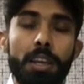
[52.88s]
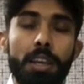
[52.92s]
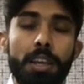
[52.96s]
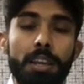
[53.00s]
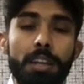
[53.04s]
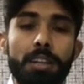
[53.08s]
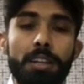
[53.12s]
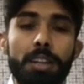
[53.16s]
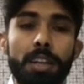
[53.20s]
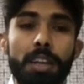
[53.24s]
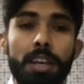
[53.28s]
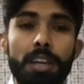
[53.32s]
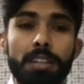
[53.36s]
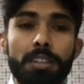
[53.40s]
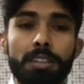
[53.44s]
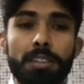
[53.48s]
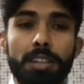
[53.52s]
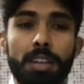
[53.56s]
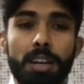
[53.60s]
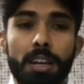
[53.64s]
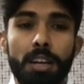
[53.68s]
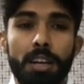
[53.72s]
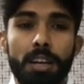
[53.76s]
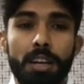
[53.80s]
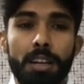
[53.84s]
It has
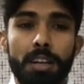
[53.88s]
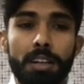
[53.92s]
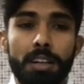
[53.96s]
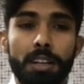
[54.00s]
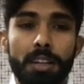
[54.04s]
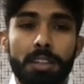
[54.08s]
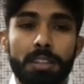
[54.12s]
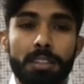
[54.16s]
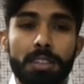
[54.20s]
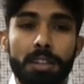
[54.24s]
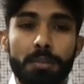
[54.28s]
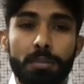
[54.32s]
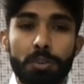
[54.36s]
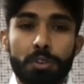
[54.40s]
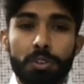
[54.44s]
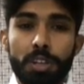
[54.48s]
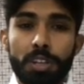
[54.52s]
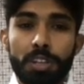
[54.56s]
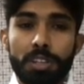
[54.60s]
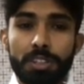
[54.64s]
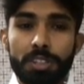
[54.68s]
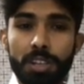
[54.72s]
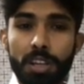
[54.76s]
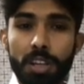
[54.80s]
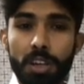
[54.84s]
the
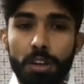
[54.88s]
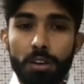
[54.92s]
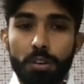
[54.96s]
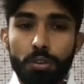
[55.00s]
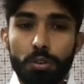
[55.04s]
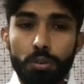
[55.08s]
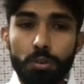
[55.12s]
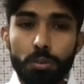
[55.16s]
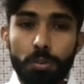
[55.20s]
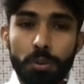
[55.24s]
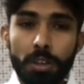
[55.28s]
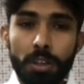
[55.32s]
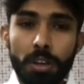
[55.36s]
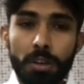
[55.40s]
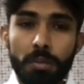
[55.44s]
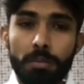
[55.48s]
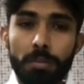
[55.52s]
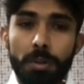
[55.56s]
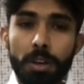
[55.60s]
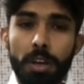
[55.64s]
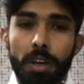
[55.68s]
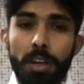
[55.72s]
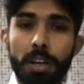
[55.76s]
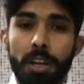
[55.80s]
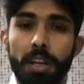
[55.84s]
potential to
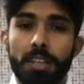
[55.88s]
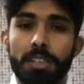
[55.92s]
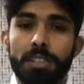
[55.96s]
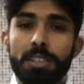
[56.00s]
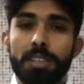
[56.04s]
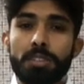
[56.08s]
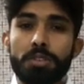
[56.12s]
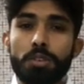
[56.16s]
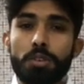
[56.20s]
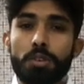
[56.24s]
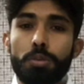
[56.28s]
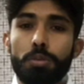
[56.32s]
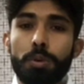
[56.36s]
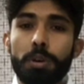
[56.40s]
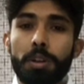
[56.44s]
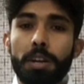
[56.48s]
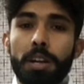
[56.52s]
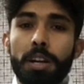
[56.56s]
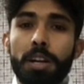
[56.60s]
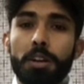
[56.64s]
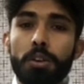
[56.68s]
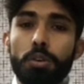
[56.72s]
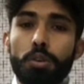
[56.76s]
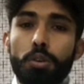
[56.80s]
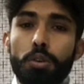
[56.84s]
become a largest copper
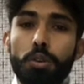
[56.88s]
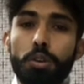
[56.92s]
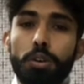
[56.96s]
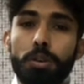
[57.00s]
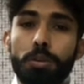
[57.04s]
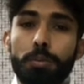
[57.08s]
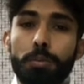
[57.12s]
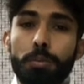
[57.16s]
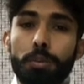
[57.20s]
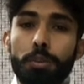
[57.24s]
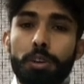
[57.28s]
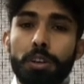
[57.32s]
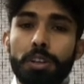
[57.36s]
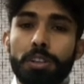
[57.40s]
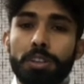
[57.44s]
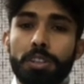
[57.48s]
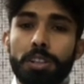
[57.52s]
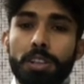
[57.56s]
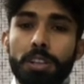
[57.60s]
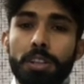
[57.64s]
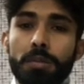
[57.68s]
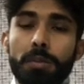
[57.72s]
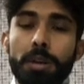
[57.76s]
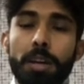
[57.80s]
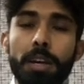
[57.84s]
and gold
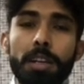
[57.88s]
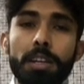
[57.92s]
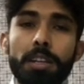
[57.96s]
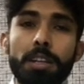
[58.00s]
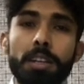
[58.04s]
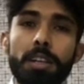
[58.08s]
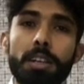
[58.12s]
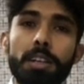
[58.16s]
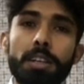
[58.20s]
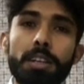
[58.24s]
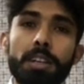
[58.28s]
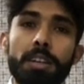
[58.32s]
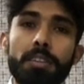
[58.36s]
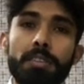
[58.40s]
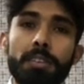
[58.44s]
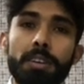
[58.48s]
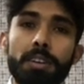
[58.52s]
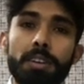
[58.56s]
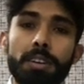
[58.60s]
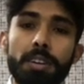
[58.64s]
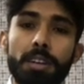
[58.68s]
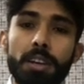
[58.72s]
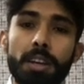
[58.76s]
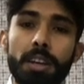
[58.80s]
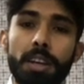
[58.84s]
production mine in
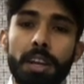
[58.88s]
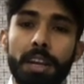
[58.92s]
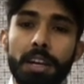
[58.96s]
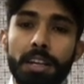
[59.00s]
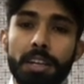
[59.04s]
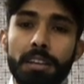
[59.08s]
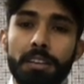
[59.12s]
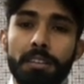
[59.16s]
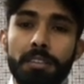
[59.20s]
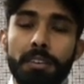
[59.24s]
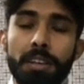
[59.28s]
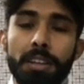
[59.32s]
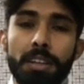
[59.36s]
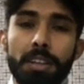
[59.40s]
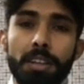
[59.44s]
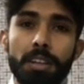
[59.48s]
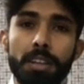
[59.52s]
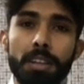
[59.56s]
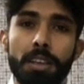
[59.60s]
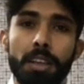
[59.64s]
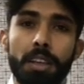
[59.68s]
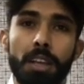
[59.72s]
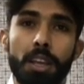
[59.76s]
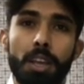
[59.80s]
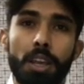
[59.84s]
giving
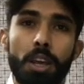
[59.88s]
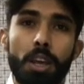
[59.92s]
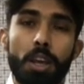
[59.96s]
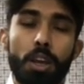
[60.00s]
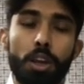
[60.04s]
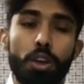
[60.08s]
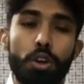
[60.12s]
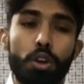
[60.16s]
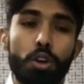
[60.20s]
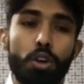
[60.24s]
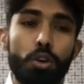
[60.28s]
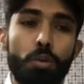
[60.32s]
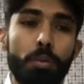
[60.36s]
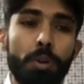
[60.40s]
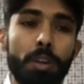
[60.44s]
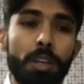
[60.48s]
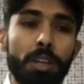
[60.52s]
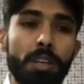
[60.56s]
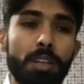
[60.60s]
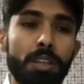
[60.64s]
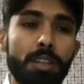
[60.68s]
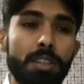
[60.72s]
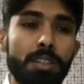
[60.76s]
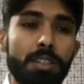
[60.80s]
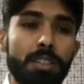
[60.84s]

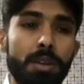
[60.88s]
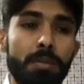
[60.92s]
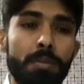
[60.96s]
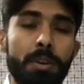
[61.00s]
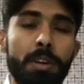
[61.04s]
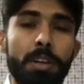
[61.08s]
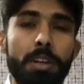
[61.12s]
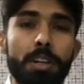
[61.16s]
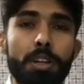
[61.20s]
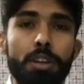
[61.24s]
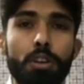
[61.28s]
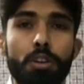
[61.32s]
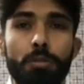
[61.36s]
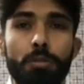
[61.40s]
economic stability